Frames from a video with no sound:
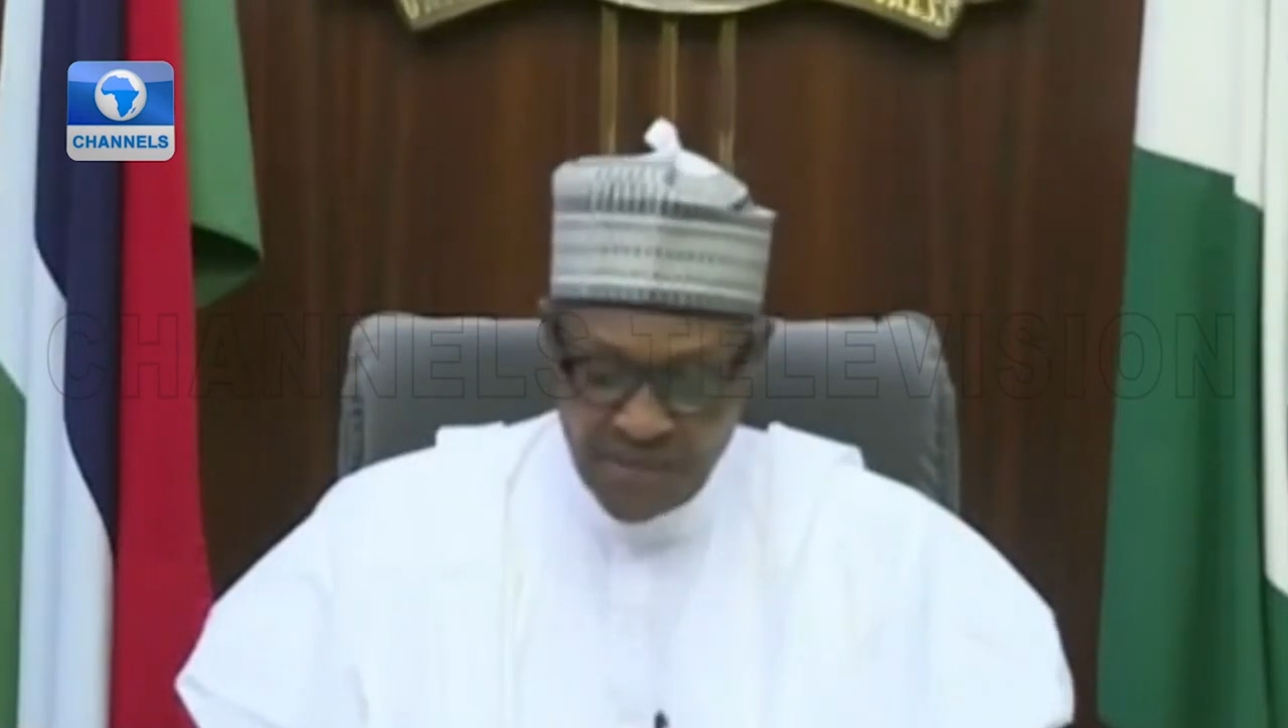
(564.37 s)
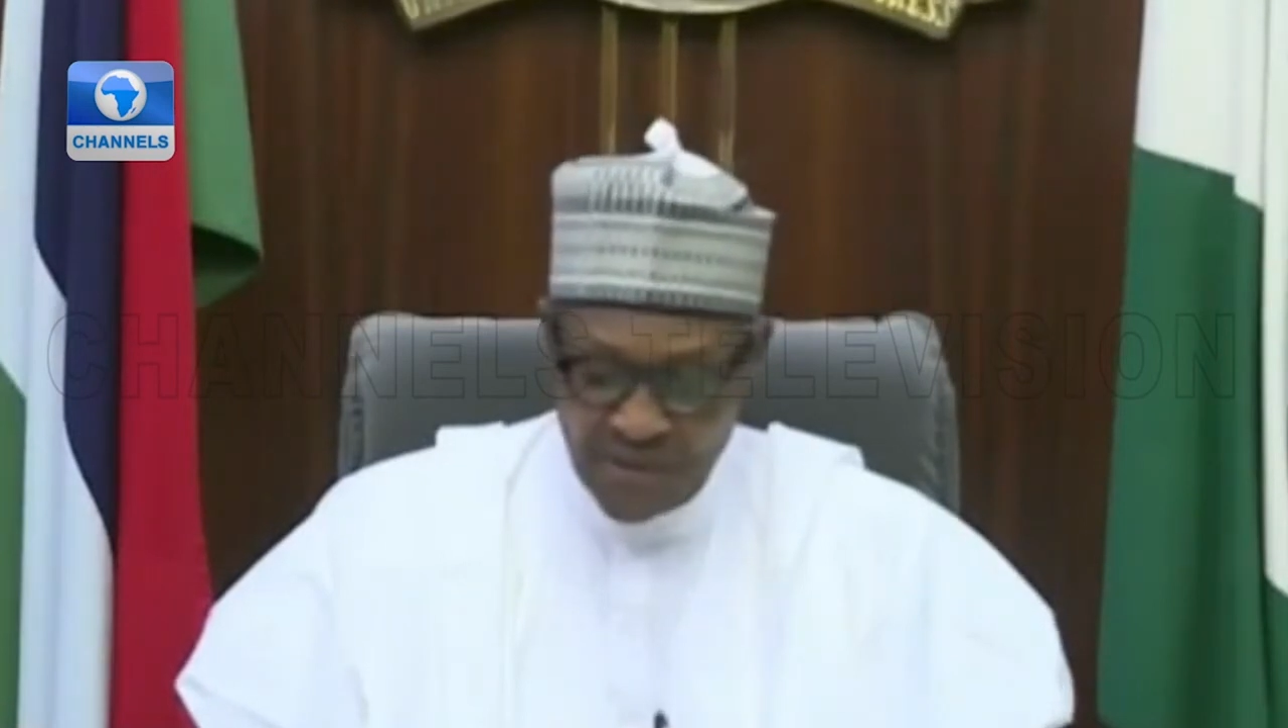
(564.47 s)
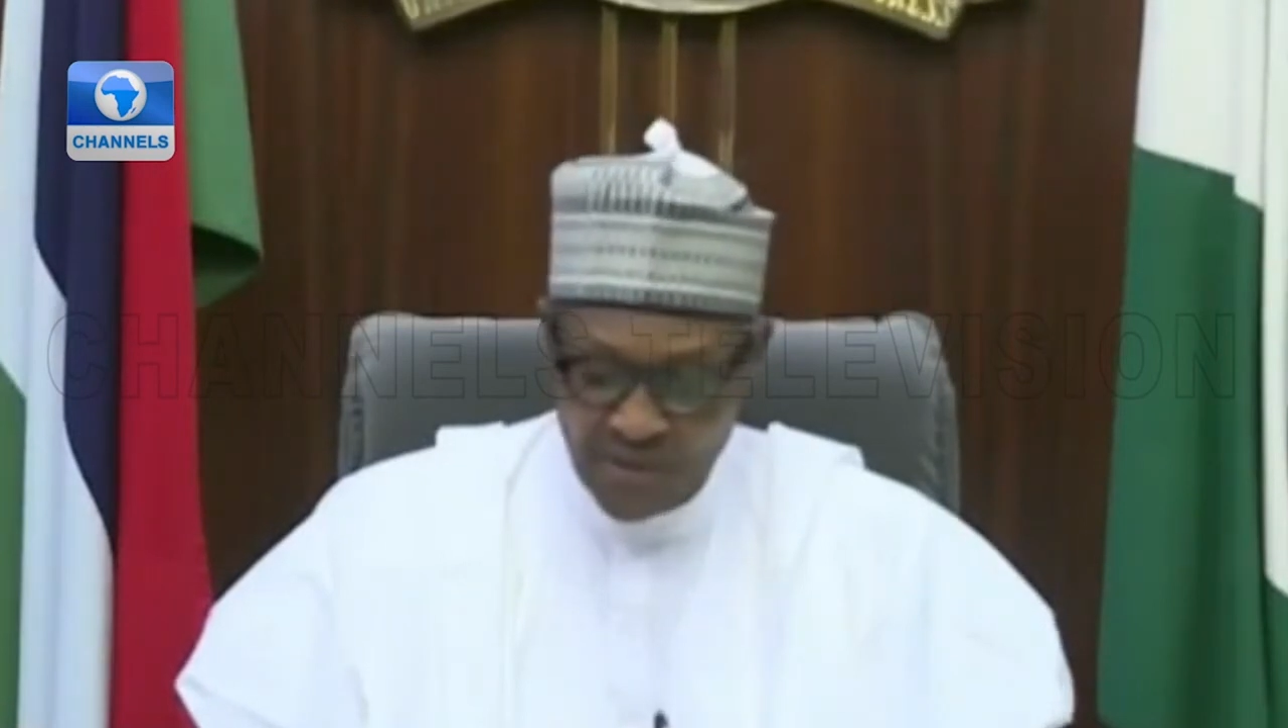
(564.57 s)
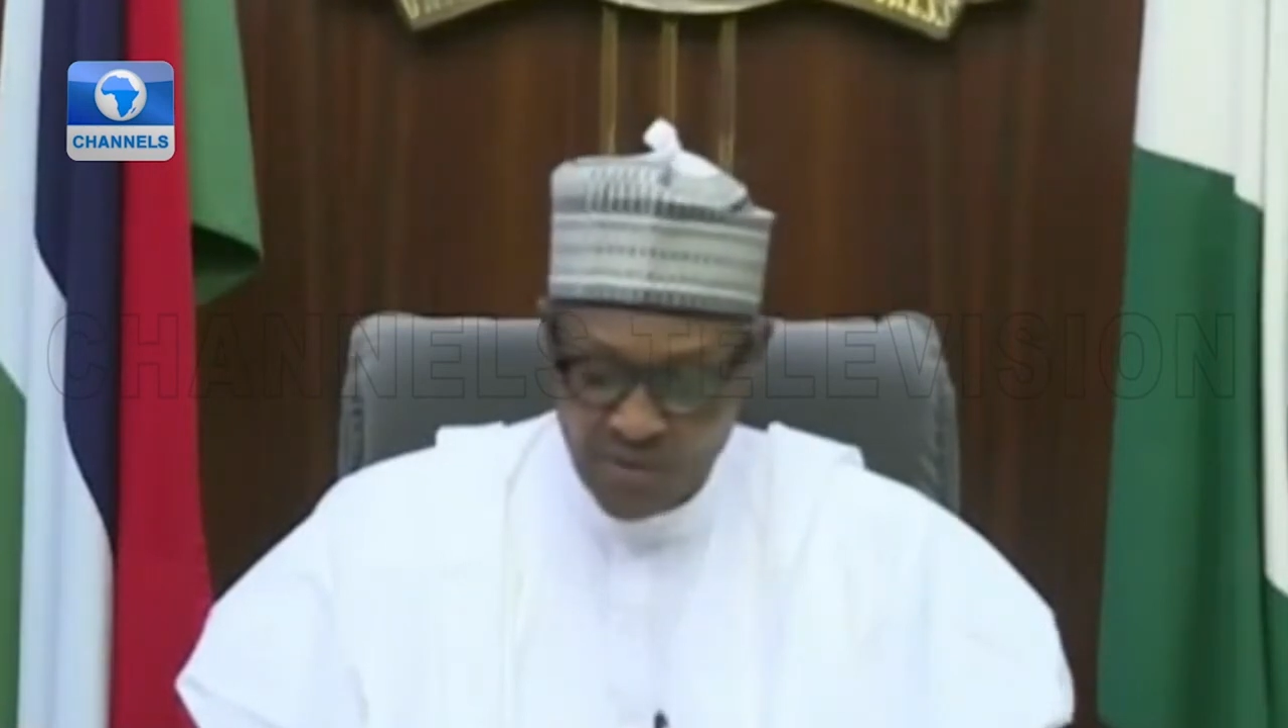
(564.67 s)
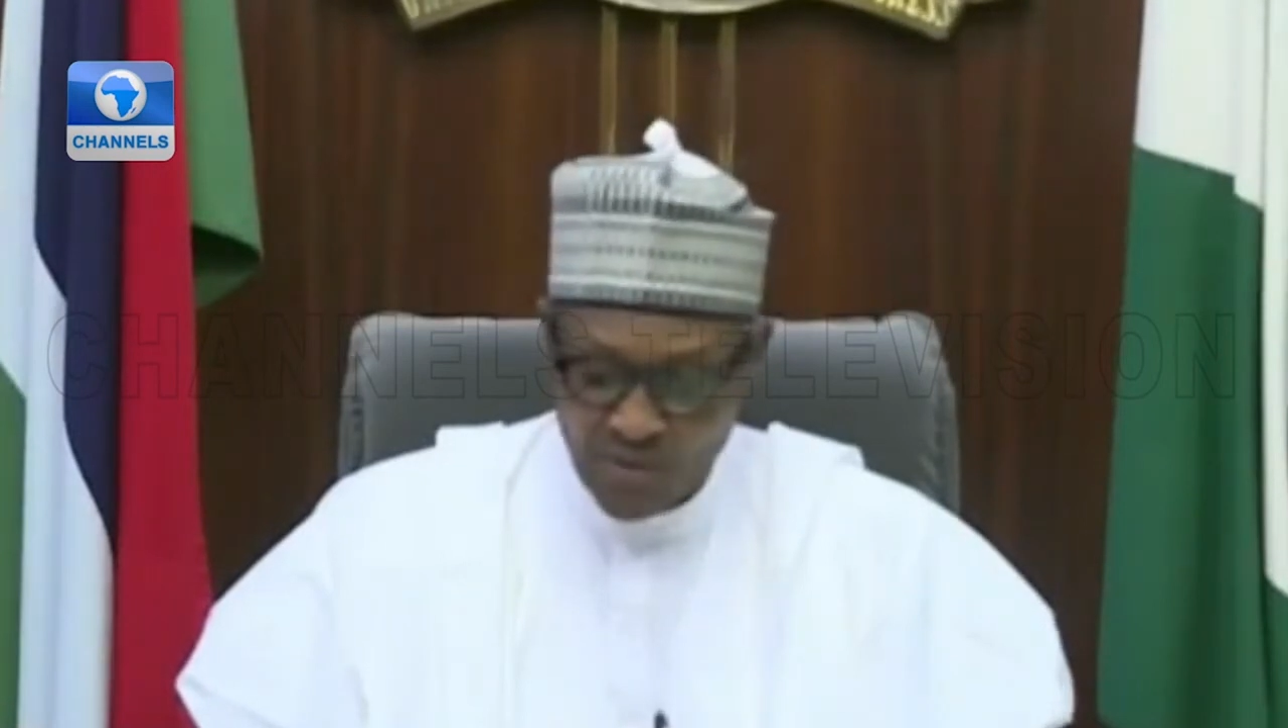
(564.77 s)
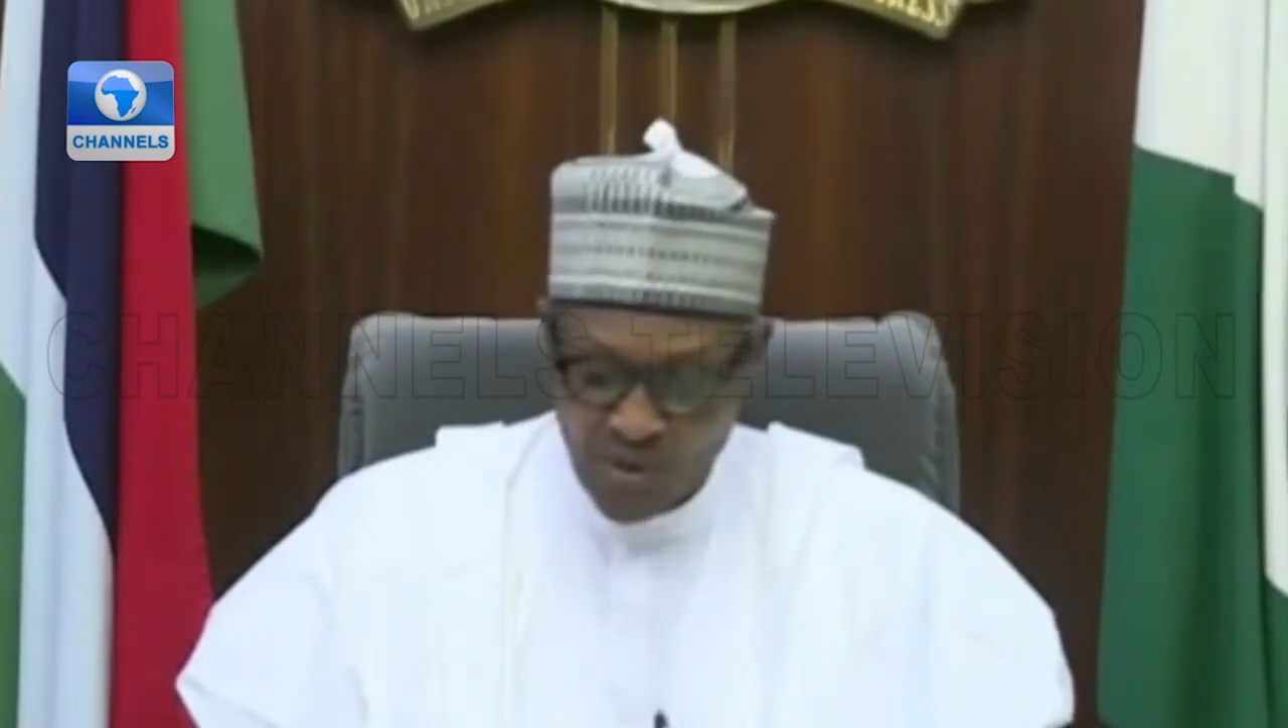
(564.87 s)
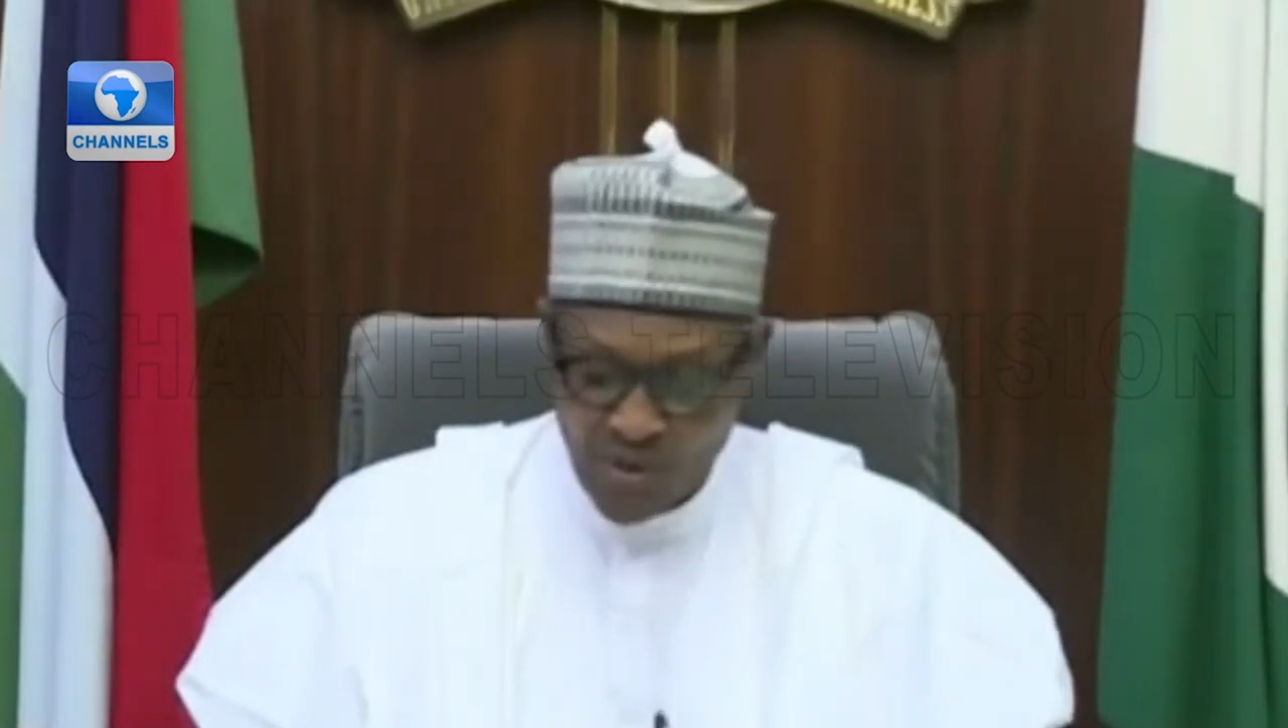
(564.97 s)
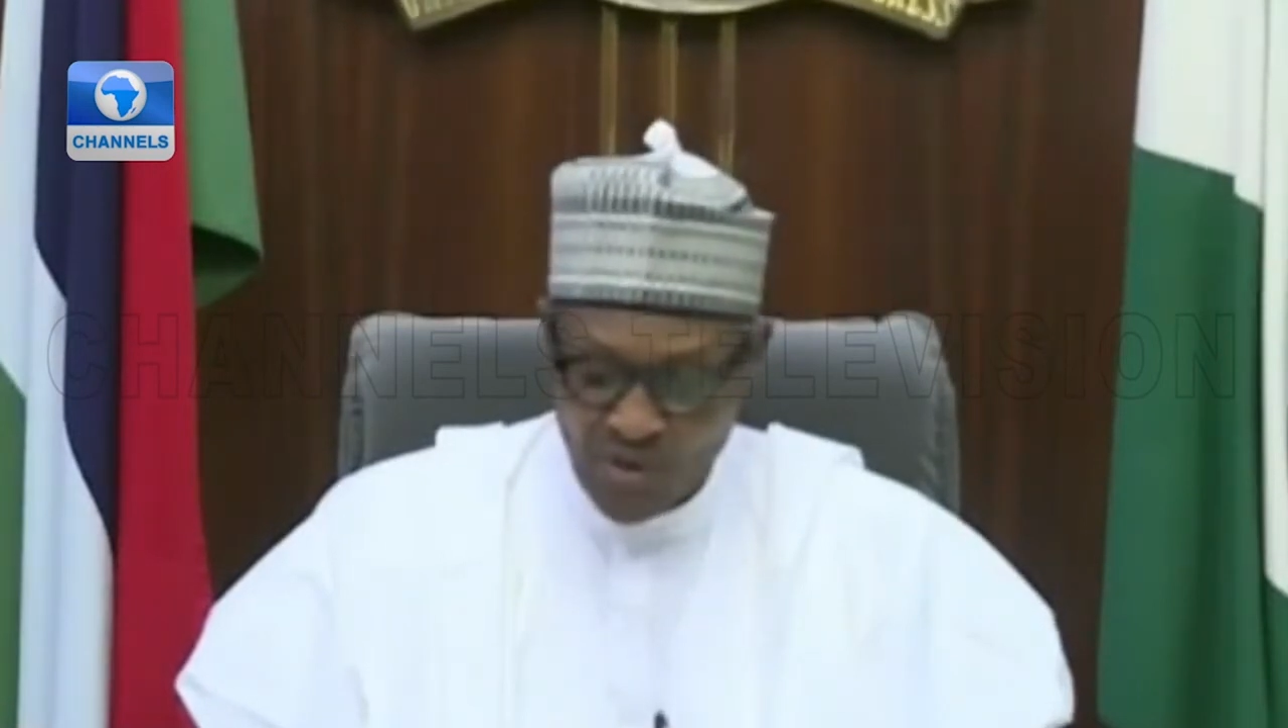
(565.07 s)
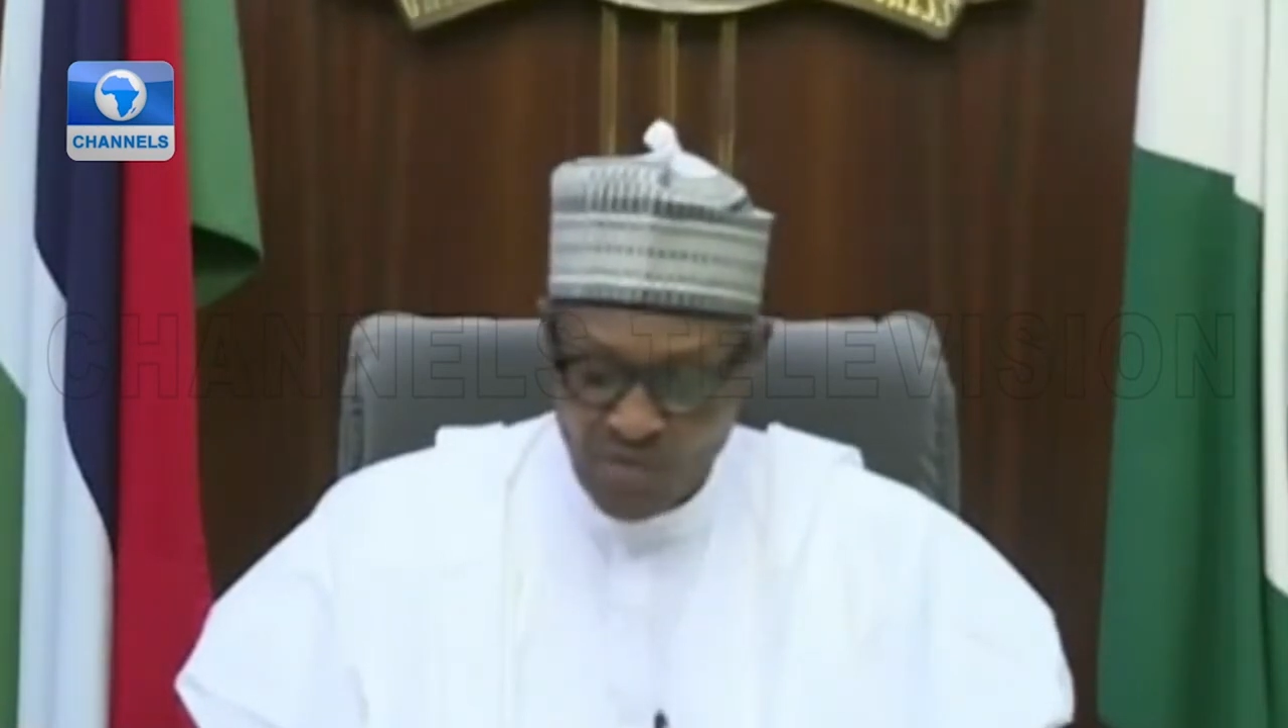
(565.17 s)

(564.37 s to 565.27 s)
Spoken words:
available